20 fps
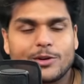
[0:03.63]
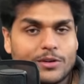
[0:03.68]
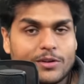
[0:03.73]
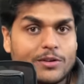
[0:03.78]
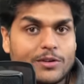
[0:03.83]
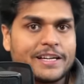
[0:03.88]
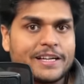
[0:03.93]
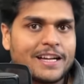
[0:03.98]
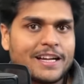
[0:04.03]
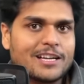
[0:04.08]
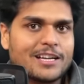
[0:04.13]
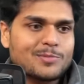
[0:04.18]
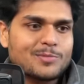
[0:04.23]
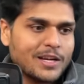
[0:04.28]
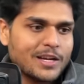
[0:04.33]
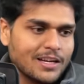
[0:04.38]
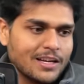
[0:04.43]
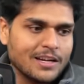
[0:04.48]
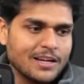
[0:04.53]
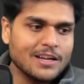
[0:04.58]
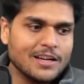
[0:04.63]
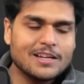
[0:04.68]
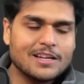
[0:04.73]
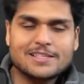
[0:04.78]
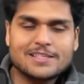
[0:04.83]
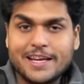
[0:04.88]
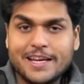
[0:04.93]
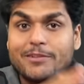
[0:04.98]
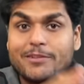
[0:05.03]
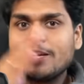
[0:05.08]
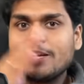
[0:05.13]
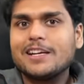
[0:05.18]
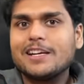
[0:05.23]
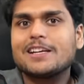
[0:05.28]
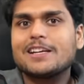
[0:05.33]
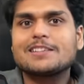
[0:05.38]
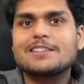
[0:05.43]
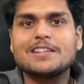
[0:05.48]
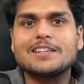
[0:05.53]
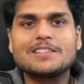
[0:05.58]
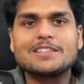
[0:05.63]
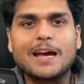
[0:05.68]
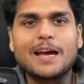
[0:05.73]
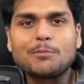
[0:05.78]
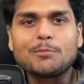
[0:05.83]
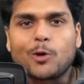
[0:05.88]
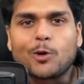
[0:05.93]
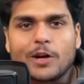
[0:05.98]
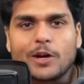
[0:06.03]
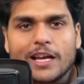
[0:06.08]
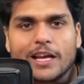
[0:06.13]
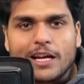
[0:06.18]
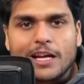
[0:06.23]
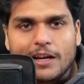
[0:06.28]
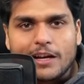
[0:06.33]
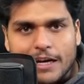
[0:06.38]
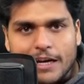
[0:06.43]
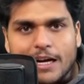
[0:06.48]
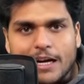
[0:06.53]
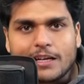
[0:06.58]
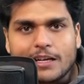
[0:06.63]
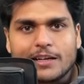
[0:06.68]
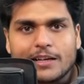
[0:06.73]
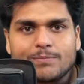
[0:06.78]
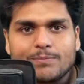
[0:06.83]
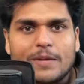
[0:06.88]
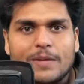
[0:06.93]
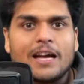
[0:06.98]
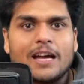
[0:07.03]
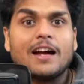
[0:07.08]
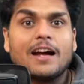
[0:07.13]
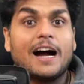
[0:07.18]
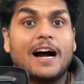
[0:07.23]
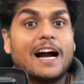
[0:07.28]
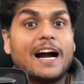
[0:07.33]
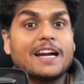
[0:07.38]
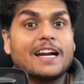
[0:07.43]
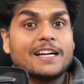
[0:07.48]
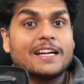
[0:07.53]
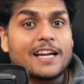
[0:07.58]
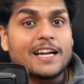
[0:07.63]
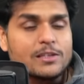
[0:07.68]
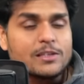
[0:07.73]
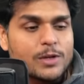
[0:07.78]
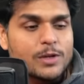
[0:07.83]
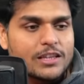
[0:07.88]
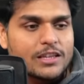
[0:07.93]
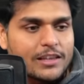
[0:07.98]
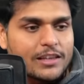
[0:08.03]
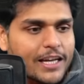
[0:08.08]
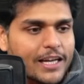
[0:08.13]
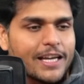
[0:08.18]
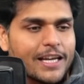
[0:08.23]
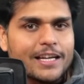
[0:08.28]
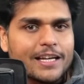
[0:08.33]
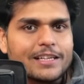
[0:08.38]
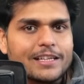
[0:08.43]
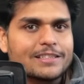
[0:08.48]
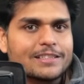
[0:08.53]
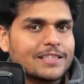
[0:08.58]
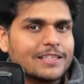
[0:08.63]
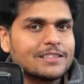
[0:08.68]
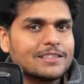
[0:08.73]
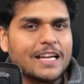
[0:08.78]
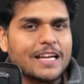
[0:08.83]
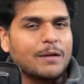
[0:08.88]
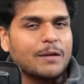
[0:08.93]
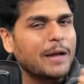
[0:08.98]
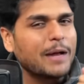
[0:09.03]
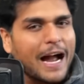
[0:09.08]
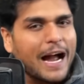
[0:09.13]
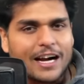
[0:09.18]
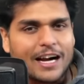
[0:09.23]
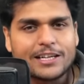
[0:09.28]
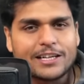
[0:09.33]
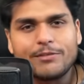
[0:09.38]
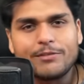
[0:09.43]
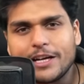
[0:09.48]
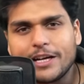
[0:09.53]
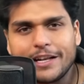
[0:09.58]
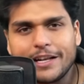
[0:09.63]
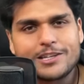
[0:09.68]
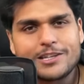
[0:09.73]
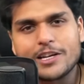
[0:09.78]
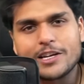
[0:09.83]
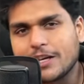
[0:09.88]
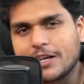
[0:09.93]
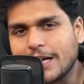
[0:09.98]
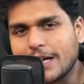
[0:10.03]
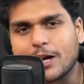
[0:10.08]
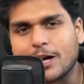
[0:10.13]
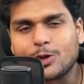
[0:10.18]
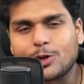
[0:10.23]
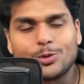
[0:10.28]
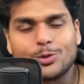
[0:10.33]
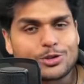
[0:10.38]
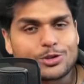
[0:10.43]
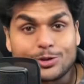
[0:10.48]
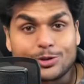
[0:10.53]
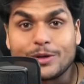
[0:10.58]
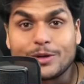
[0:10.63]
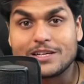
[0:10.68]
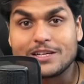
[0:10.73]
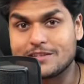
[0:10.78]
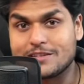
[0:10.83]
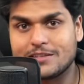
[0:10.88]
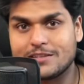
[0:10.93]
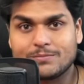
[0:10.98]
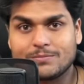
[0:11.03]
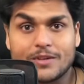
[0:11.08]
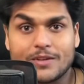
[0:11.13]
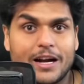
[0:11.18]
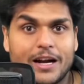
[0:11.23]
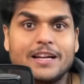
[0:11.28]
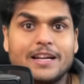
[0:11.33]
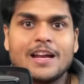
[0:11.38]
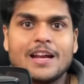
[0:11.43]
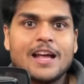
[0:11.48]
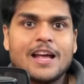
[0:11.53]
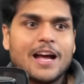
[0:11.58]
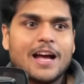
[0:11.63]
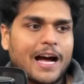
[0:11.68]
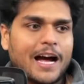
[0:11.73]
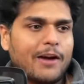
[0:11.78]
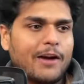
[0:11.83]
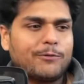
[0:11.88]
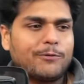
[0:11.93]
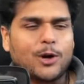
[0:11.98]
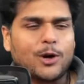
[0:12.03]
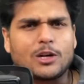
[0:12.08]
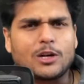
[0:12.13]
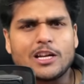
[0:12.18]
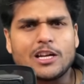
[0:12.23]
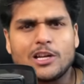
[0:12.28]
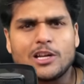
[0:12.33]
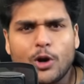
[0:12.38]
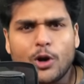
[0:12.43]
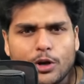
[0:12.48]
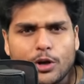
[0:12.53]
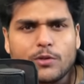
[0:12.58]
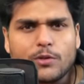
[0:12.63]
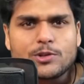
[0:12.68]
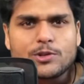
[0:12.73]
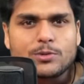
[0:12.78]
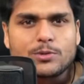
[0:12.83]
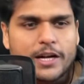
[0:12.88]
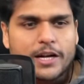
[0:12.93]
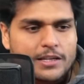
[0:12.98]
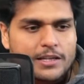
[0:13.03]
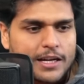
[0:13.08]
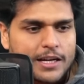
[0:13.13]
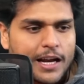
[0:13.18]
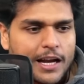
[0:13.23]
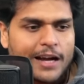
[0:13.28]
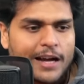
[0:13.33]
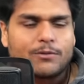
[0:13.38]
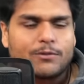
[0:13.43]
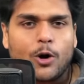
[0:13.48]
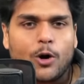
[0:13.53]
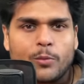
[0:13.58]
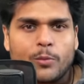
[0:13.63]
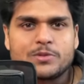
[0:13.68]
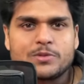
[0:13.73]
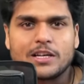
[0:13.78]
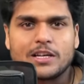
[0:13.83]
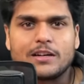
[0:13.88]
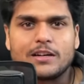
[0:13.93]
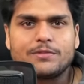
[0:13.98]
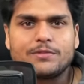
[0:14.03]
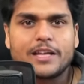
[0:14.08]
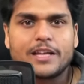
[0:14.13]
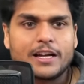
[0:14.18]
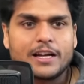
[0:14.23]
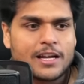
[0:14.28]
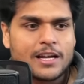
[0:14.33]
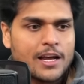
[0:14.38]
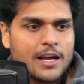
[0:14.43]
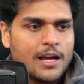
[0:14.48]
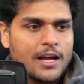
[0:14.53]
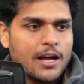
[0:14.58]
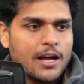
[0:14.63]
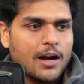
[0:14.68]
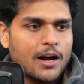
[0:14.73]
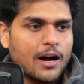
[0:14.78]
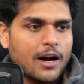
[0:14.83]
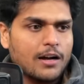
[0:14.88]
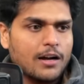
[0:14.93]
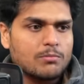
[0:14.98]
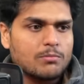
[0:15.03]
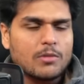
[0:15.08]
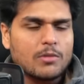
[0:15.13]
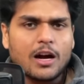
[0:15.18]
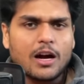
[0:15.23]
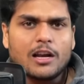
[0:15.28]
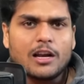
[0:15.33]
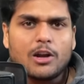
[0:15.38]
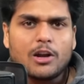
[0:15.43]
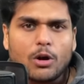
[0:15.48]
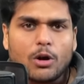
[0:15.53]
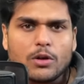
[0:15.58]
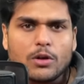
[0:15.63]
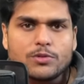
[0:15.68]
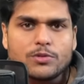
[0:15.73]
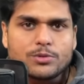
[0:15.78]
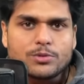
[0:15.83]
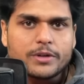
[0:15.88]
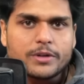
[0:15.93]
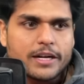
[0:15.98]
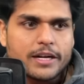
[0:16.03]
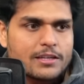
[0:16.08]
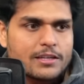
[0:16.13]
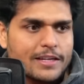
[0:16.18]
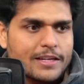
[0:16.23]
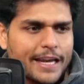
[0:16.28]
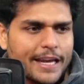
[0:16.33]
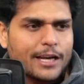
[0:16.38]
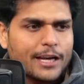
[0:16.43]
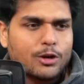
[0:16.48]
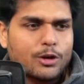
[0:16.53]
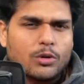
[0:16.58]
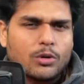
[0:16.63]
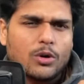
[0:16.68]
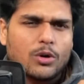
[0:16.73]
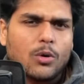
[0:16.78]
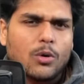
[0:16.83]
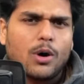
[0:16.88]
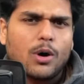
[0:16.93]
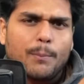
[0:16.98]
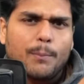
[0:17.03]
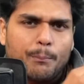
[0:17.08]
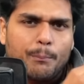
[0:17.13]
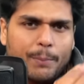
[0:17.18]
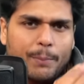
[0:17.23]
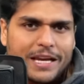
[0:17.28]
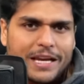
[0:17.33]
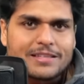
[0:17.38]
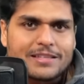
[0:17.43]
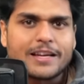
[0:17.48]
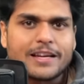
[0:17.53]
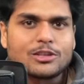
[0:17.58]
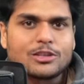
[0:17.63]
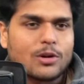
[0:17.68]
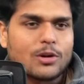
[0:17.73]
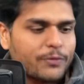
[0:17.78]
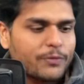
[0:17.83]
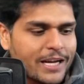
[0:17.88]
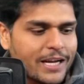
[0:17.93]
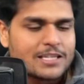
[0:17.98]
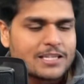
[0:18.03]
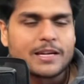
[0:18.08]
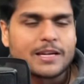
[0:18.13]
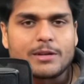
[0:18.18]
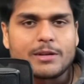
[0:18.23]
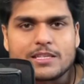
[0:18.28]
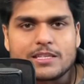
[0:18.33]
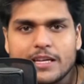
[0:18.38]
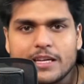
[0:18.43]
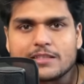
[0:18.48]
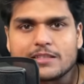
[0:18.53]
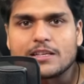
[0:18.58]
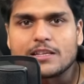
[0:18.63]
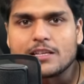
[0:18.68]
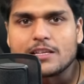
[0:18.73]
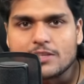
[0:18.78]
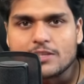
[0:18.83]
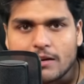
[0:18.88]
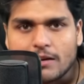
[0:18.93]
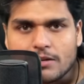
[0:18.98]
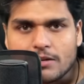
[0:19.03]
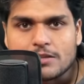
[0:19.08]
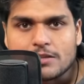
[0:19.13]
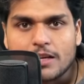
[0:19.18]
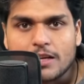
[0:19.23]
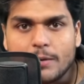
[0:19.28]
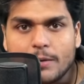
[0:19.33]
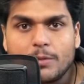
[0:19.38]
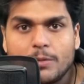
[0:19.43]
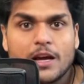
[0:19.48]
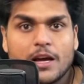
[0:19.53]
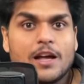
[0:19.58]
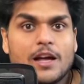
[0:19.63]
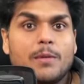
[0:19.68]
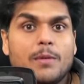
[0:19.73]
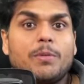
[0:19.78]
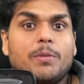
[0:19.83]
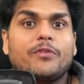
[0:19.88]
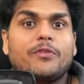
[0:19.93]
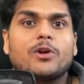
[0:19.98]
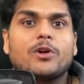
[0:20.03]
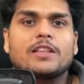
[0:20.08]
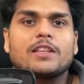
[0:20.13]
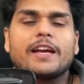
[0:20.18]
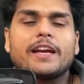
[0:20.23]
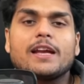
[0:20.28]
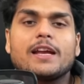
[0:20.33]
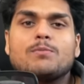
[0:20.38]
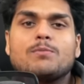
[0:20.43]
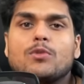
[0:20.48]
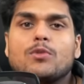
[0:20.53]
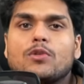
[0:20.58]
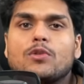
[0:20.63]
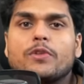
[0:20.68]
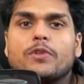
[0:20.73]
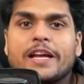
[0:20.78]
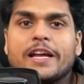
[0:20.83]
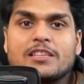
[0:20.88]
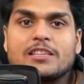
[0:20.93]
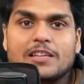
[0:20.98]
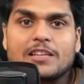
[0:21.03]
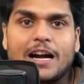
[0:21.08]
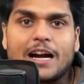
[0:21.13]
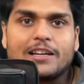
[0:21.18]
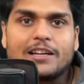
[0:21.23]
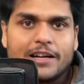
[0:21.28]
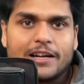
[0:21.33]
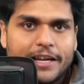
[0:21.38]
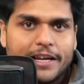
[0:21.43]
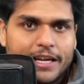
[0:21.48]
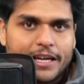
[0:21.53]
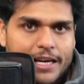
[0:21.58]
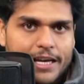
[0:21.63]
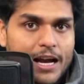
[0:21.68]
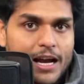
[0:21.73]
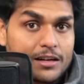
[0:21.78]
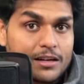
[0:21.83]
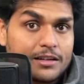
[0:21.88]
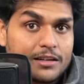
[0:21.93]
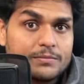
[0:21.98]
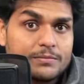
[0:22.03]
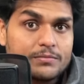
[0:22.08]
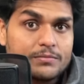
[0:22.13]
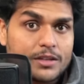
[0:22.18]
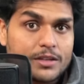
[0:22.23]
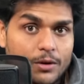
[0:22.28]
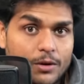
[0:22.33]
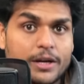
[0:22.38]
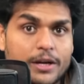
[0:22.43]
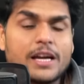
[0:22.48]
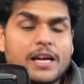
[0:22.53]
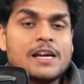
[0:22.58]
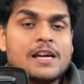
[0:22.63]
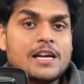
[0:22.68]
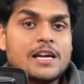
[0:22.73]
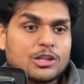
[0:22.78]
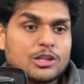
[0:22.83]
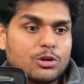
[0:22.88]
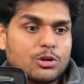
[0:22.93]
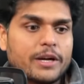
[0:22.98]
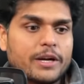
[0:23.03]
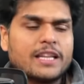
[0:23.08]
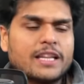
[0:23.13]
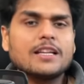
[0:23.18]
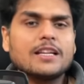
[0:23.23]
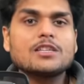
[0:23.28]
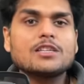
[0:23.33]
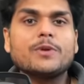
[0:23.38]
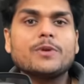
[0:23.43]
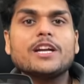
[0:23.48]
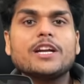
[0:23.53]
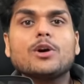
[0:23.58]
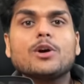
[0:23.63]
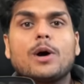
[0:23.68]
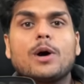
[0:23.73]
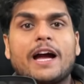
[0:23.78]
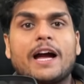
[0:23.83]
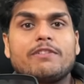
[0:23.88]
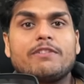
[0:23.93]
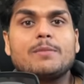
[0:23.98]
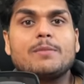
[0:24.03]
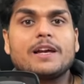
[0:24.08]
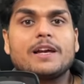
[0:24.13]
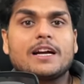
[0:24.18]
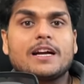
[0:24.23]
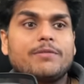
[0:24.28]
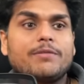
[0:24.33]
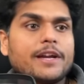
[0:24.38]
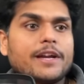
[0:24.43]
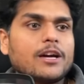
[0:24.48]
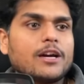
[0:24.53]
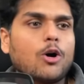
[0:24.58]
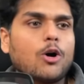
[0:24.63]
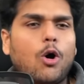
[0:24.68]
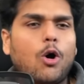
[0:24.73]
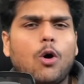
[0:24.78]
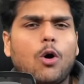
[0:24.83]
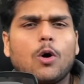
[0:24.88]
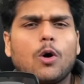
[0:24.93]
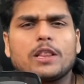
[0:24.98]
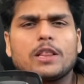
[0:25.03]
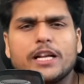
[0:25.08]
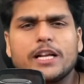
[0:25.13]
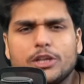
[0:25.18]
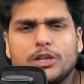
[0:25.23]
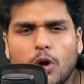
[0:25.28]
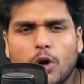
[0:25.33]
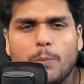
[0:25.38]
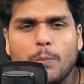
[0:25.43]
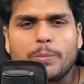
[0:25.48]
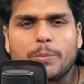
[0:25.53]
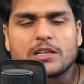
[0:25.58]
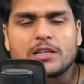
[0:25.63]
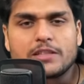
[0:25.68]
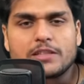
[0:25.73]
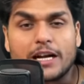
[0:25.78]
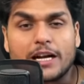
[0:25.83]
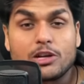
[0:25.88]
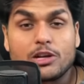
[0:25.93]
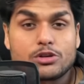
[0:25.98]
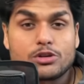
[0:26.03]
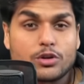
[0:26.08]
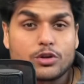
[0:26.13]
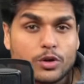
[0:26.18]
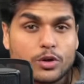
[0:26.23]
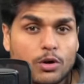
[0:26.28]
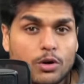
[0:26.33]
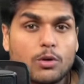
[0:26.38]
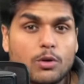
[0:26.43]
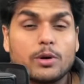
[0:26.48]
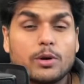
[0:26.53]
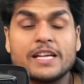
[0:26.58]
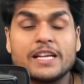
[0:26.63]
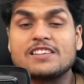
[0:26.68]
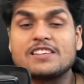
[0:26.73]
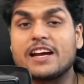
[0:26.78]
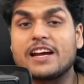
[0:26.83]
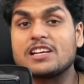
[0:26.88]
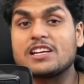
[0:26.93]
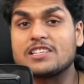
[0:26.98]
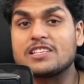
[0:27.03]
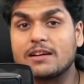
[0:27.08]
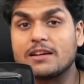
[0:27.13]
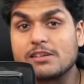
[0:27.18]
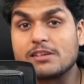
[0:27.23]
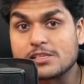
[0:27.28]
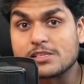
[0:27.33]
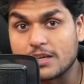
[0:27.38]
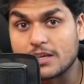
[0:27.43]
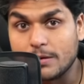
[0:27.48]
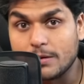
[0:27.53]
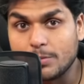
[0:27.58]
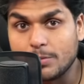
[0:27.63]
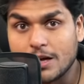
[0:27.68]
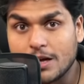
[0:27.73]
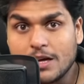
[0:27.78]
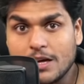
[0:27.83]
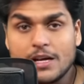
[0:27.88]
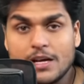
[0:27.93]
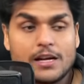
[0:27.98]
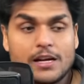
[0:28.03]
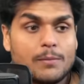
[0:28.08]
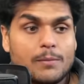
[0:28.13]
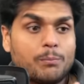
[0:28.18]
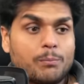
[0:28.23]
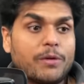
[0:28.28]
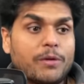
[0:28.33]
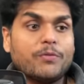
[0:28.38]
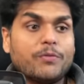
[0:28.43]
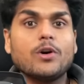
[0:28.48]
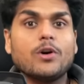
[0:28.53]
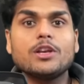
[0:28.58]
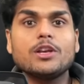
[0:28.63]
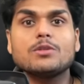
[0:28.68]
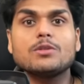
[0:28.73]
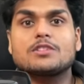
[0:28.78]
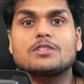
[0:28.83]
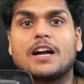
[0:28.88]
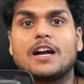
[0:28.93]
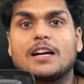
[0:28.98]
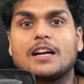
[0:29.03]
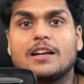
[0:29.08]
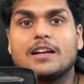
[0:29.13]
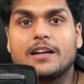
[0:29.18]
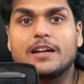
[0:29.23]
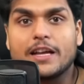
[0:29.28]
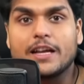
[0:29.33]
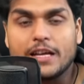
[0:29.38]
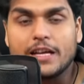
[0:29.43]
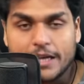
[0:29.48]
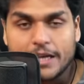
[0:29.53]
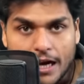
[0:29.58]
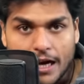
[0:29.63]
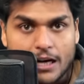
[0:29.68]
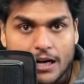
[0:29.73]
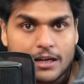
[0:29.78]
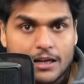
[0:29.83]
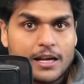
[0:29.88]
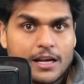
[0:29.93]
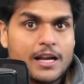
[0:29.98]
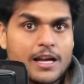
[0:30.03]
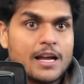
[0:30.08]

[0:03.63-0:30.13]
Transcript: know, it has been seven years since I'm coding in React, and it has been three years since I'm actively teaching React to students, right? I have taught a lot of students, and I have observed that uh, a lot of students need to know basics of H T M L, C S S, and JavaScript before they can move and start learning React. Okay, so in this video, I will be covering all the topics that you should know inside JavaScript before you start learning React.